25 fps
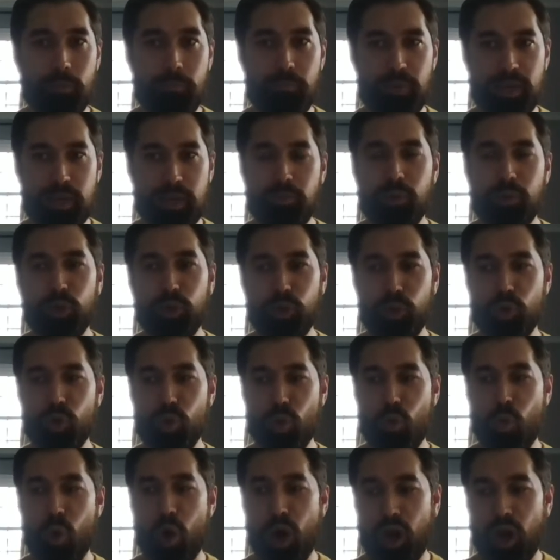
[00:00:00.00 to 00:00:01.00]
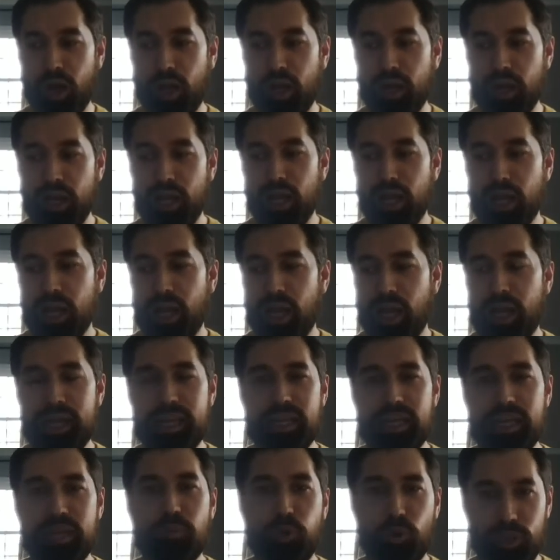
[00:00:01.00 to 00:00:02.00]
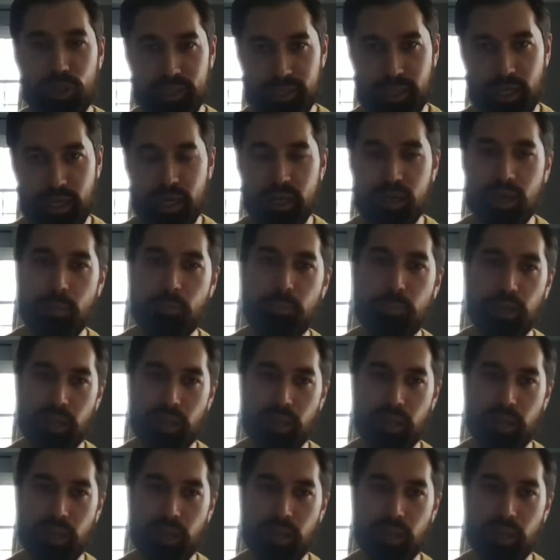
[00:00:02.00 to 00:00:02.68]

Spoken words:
people who were in prison,